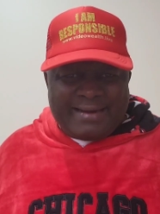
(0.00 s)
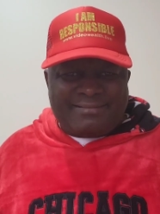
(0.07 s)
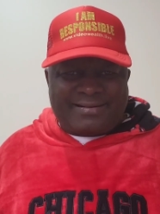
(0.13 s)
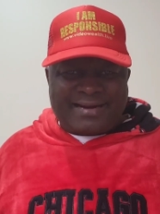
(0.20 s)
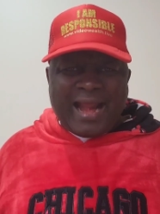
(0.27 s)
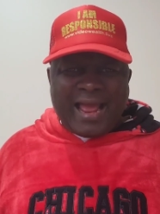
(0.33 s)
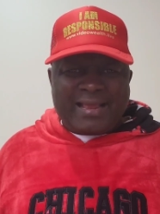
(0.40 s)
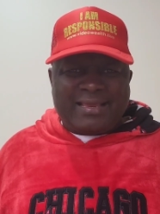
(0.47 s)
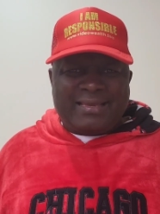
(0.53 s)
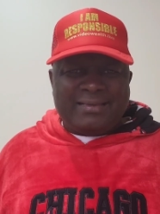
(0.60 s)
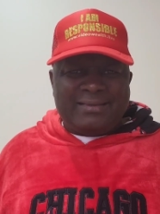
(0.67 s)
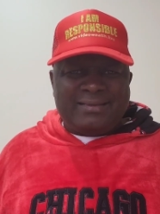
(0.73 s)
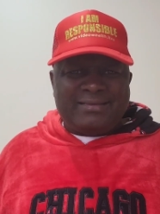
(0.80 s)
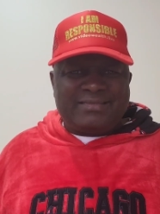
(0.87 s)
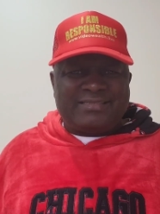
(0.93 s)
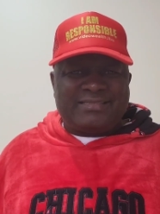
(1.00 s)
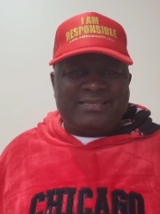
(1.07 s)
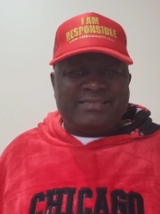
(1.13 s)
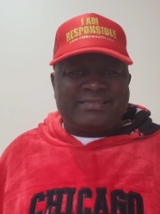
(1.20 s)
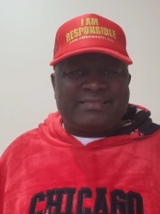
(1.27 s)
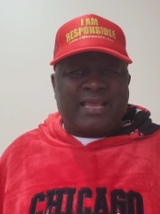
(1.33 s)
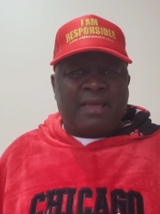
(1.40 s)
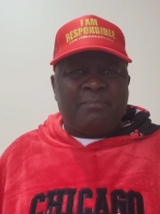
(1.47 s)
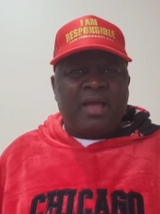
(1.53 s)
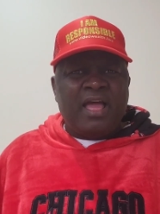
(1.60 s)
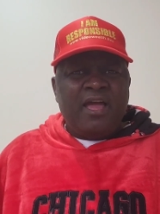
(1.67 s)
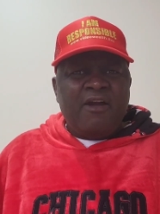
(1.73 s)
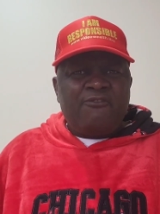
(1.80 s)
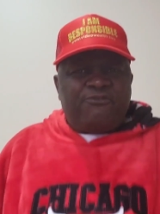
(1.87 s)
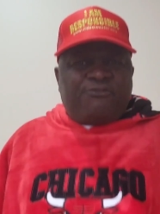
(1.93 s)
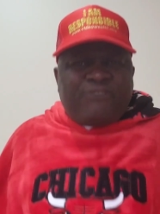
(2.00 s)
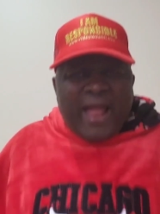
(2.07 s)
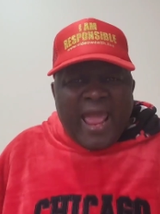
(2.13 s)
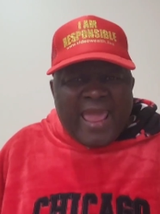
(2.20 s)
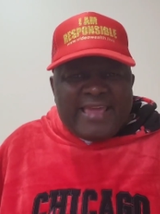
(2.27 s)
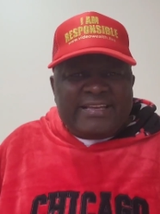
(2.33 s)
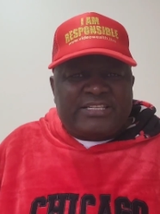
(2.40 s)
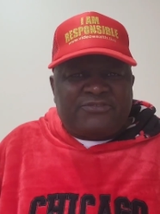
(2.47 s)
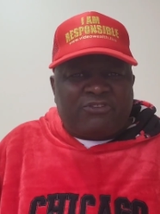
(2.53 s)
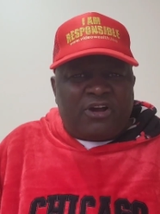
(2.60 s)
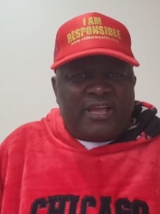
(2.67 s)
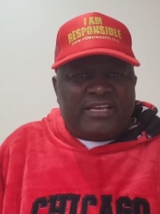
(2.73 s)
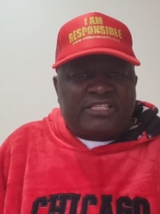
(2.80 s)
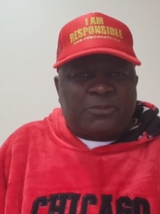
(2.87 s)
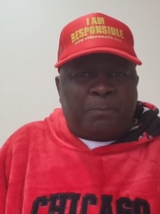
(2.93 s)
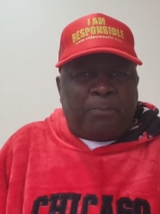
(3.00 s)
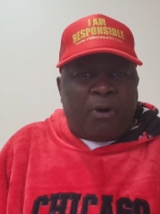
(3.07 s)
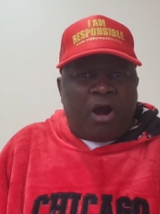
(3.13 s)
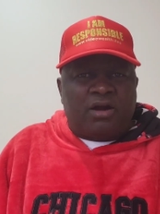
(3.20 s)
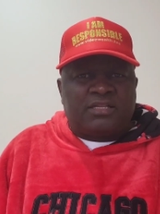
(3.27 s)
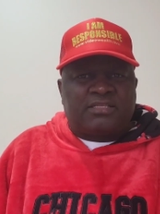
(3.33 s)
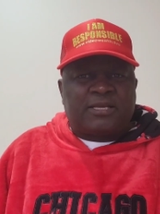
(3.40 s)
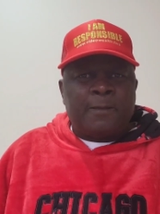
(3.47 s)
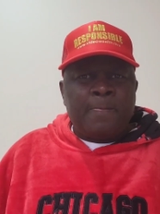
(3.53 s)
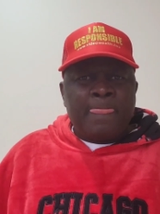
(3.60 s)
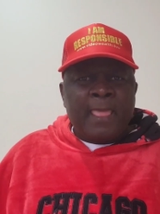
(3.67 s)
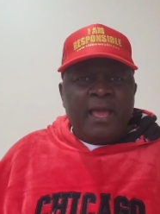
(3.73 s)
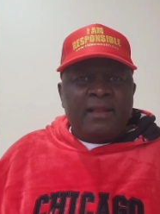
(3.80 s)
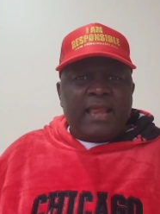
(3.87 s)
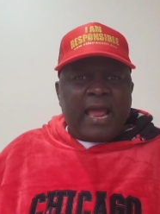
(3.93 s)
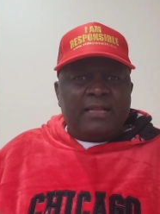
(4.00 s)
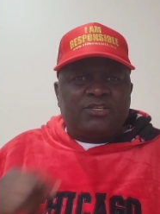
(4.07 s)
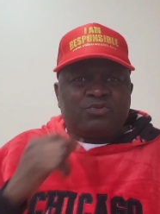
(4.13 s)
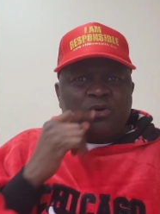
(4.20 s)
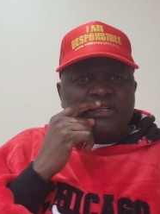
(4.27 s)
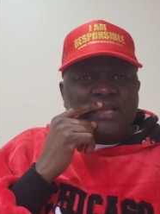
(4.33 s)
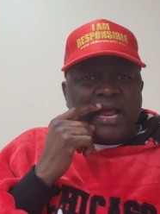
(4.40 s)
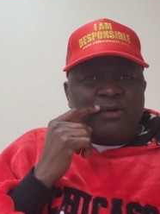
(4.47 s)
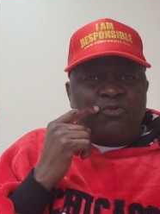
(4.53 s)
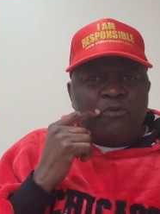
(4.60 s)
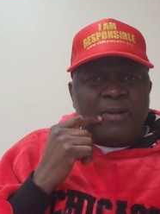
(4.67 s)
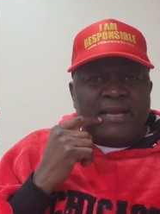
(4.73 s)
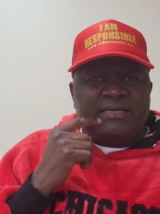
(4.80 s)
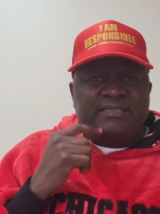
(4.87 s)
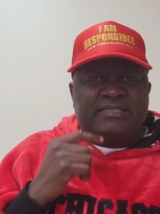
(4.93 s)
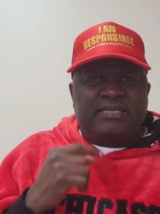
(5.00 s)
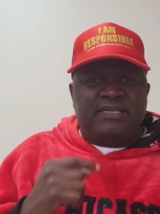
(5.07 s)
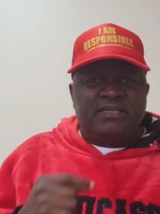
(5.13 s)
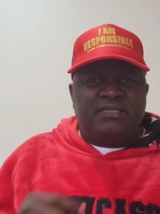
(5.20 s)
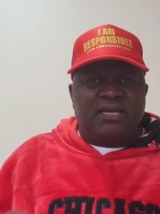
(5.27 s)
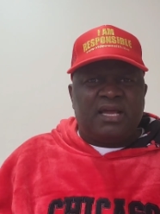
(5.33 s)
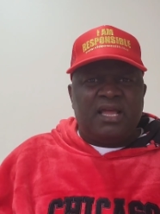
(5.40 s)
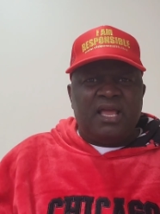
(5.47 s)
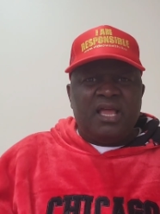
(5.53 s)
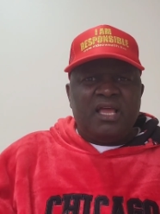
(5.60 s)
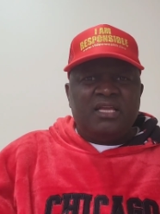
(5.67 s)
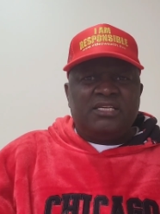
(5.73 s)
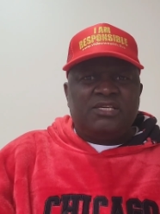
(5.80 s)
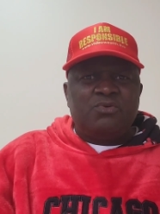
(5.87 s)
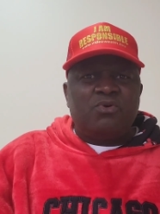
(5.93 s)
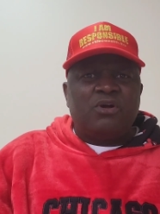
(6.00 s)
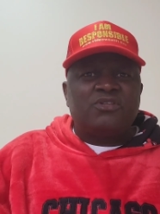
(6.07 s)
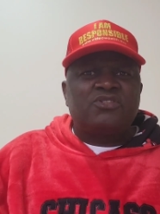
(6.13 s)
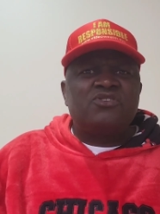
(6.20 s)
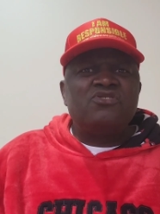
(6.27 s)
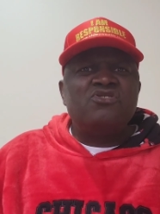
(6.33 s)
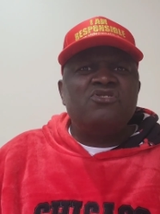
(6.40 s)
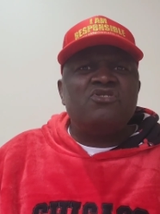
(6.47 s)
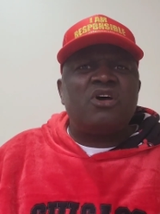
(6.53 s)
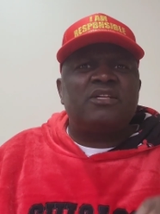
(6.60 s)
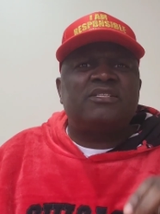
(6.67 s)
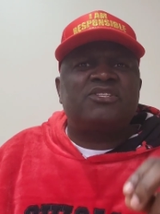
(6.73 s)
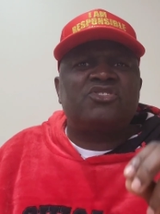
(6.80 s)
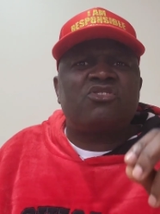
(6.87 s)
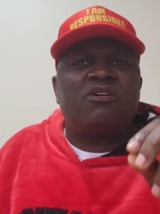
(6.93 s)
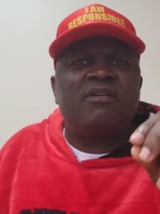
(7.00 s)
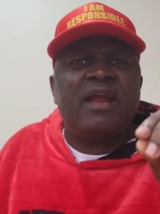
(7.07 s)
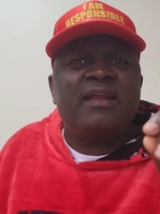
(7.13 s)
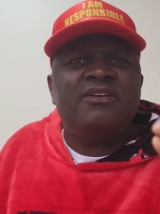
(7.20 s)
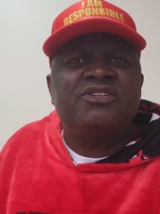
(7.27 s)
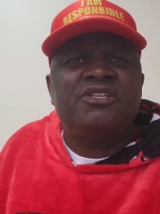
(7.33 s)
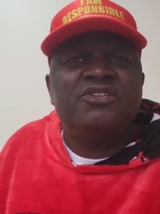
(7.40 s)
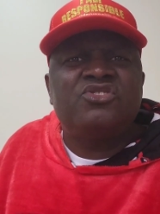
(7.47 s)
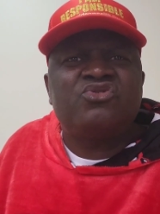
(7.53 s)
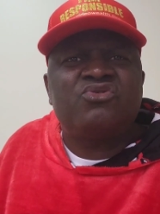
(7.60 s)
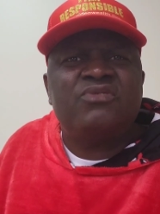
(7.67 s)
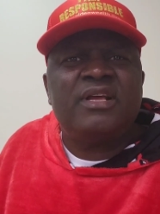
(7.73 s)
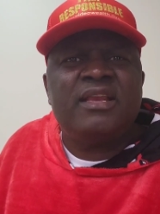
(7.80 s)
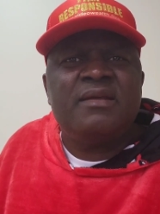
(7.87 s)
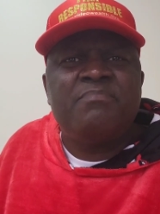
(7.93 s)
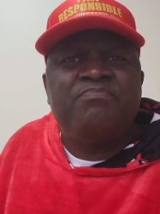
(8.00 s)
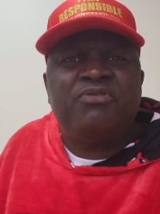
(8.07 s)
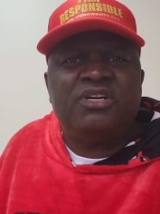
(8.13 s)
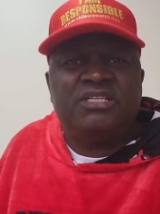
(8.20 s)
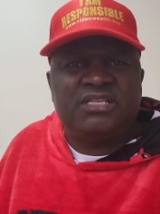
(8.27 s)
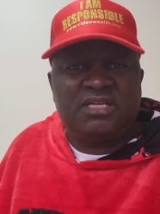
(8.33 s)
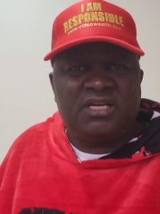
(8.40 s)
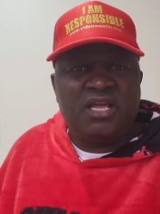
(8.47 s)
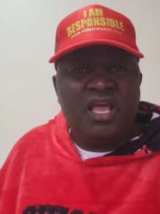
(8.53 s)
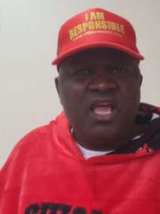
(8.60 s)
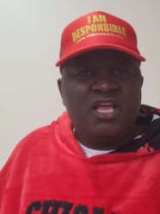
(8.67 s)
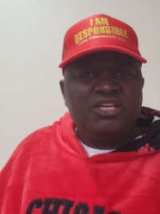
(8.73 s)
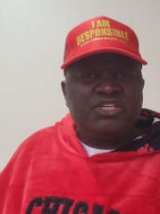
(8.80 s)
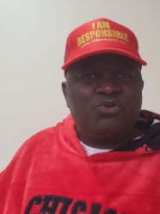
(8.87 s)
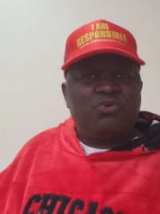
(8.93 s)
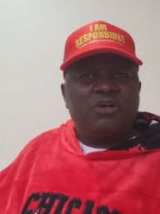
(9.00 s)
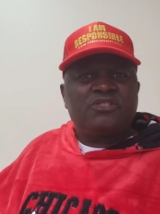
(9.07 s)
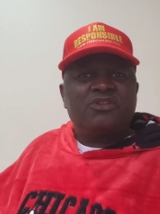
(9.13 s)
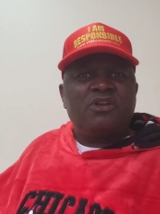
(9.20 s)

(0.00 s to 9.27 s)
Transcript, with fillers: a rag in the system. Fight for a spot. That's what that woman did. She was not surrendering to anybody. She was